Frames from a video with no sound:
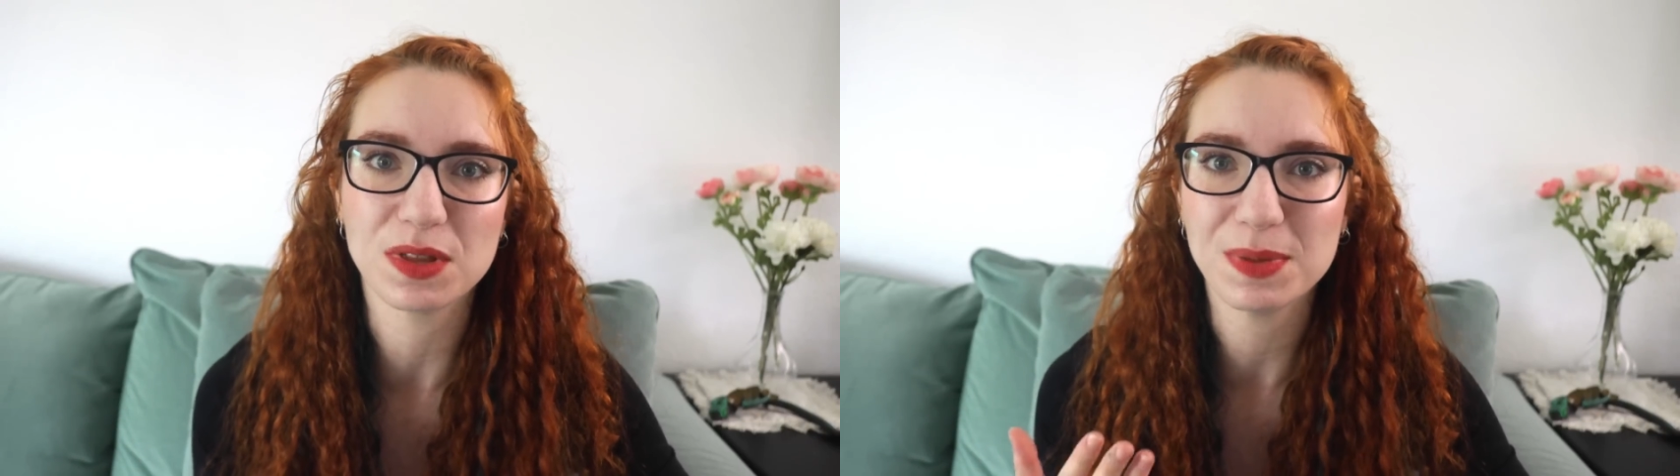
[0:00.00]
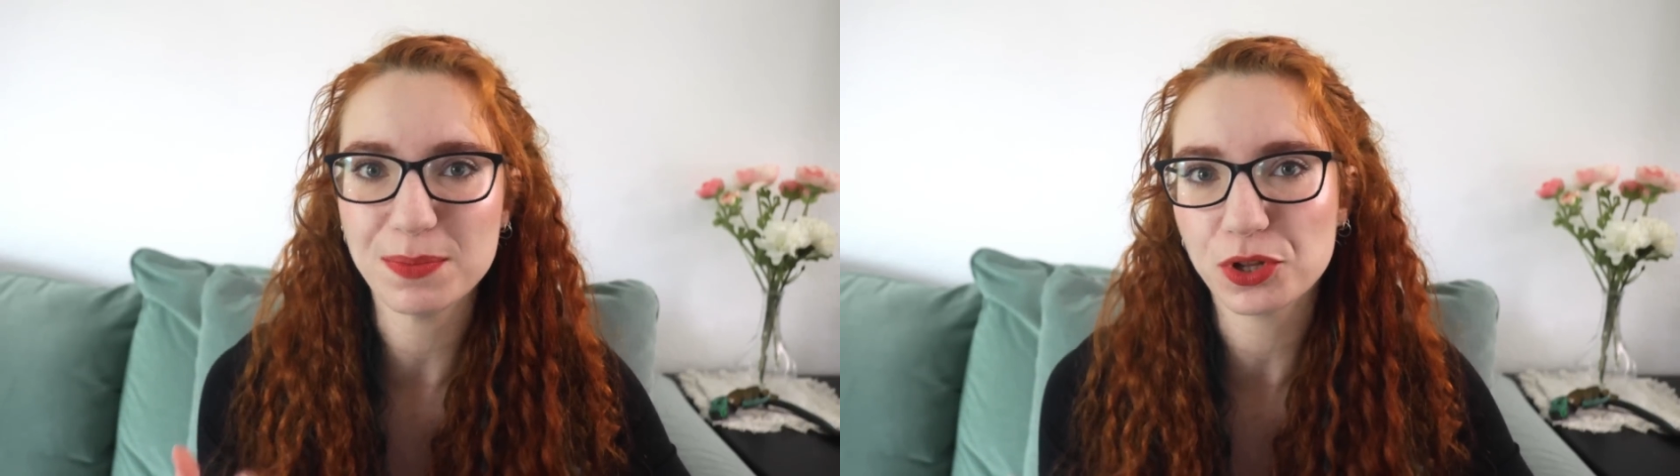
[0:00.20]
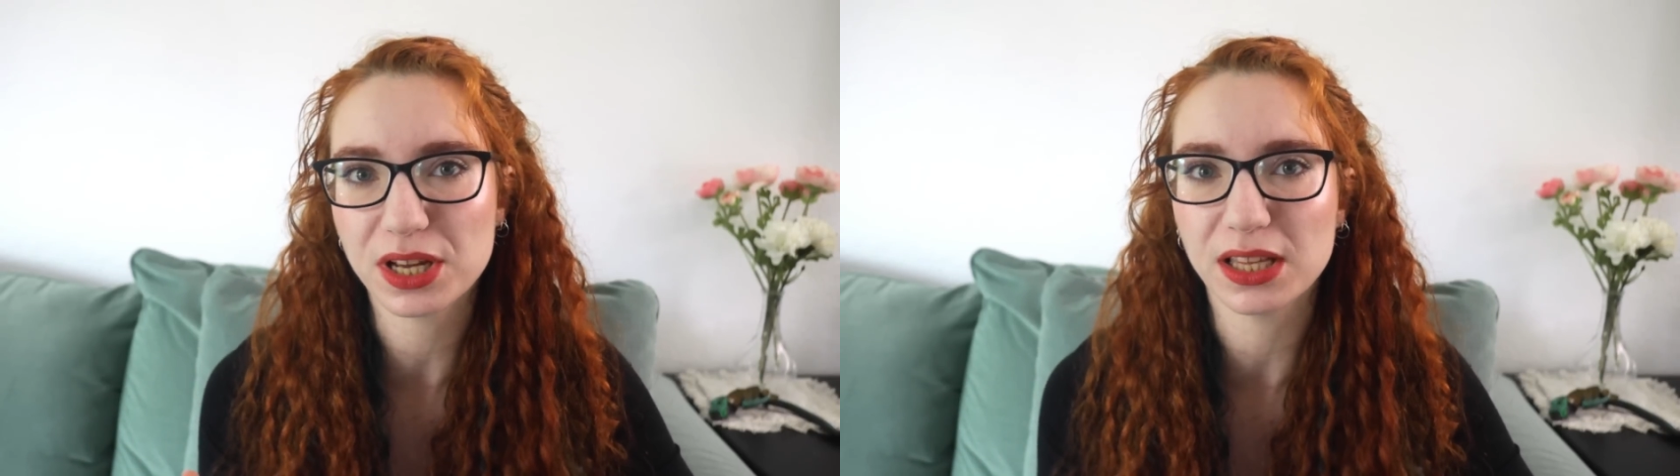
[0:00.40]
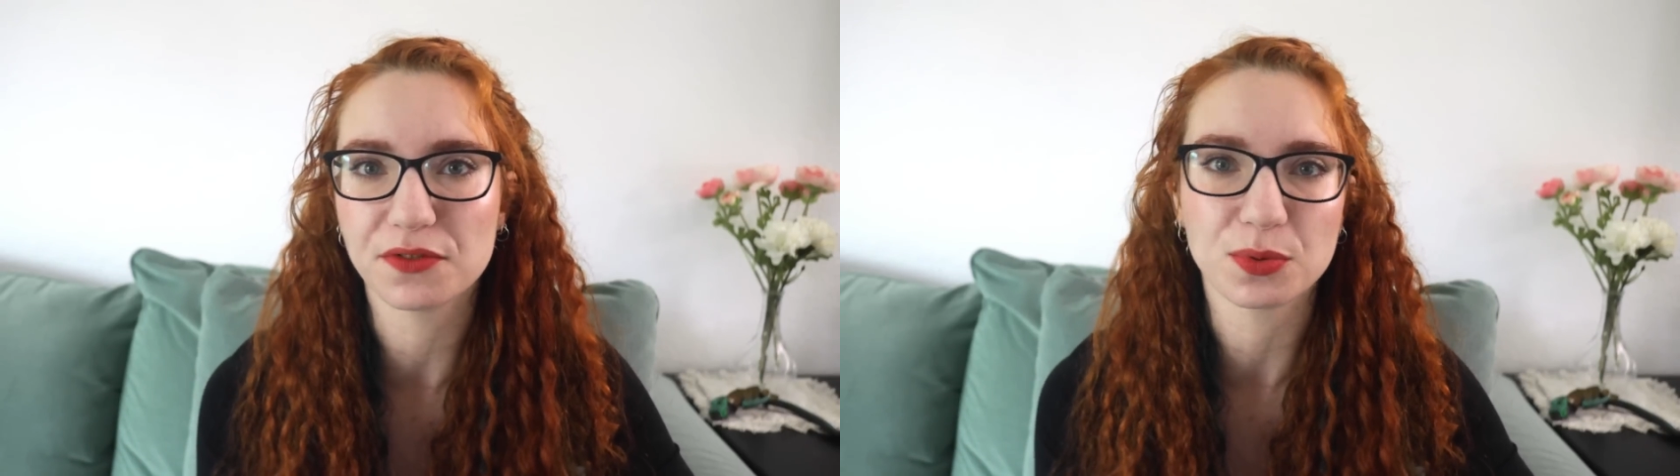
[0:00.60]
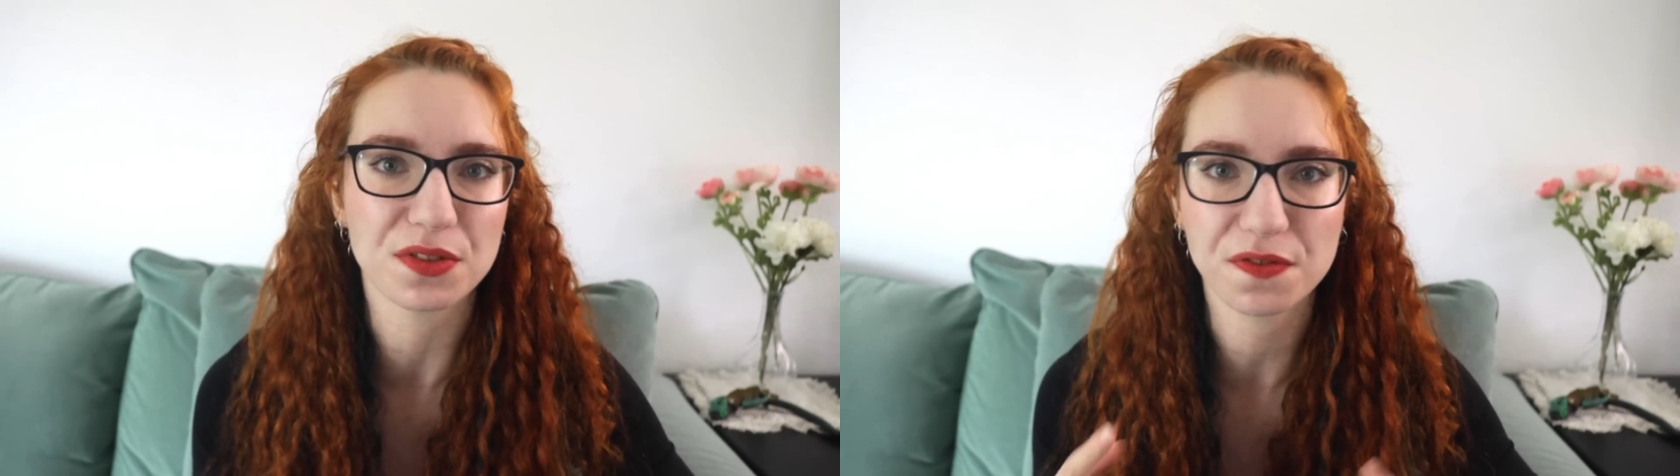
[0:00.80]
the people they
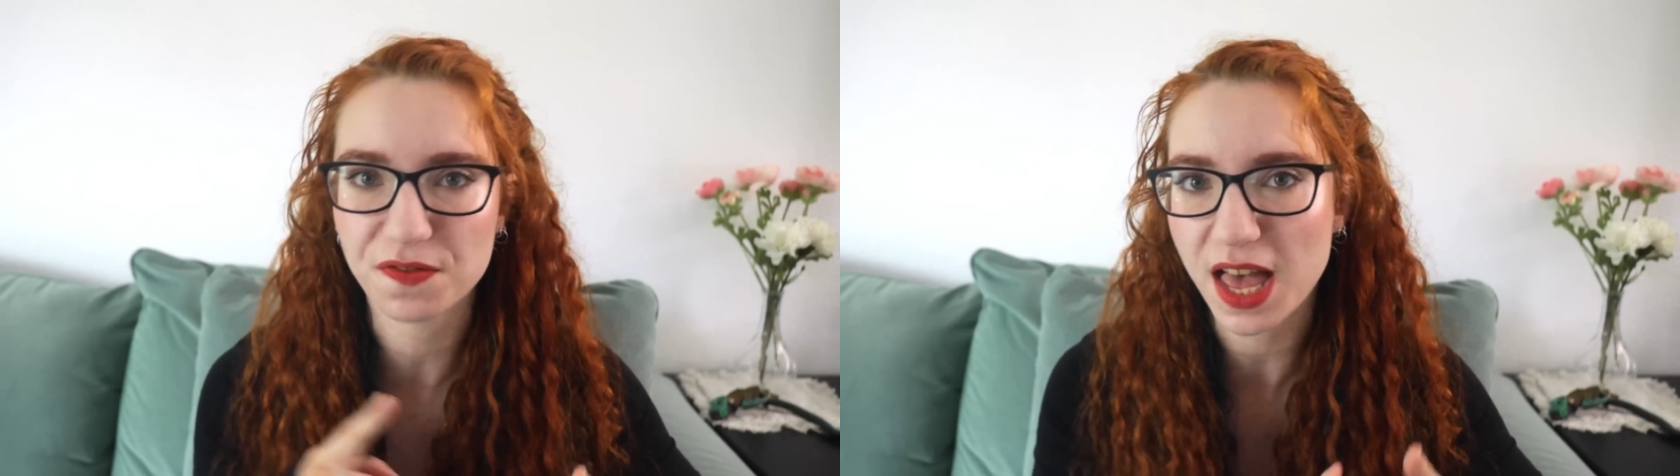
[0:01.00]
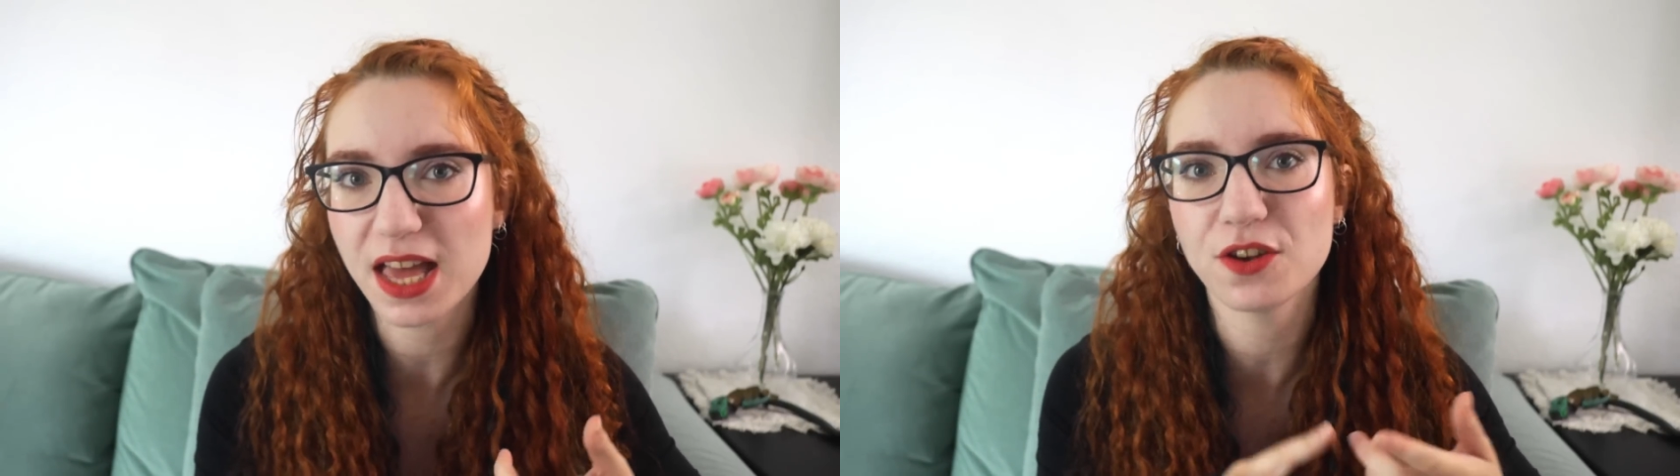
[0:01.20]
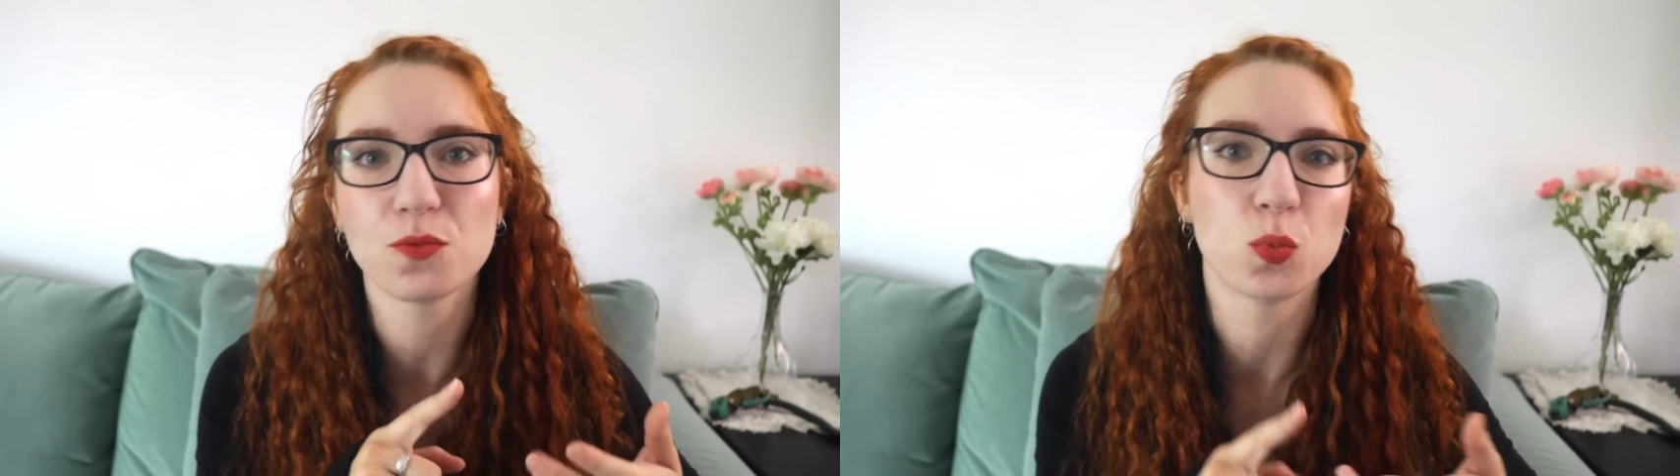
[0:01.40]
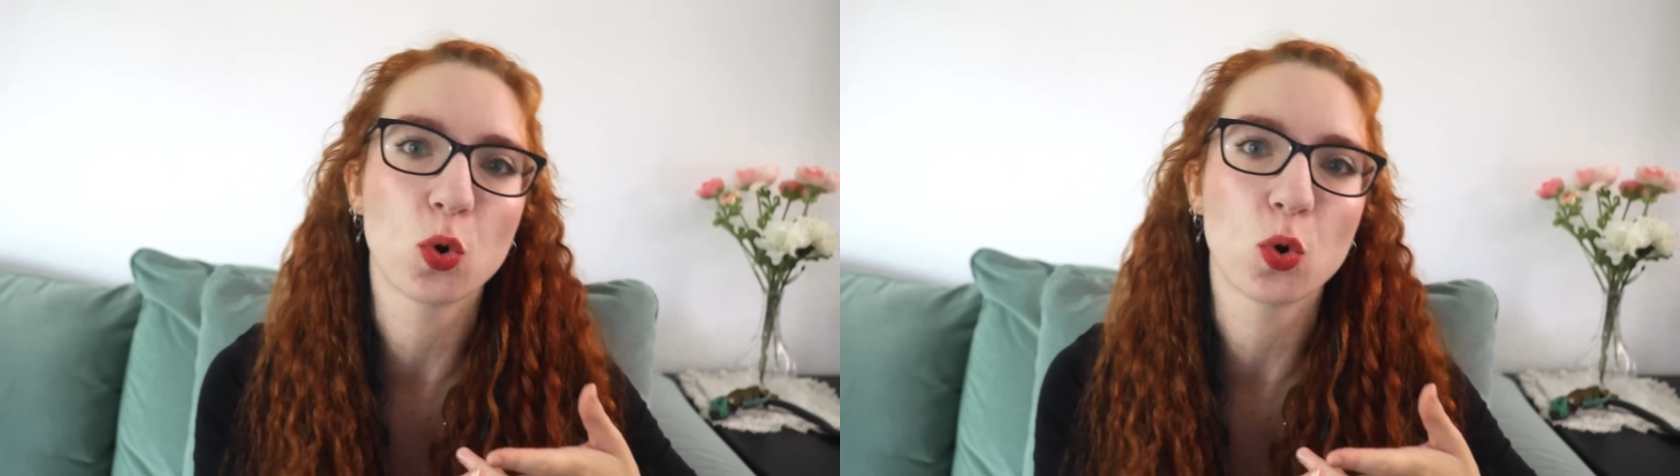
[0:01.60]
lived with fed,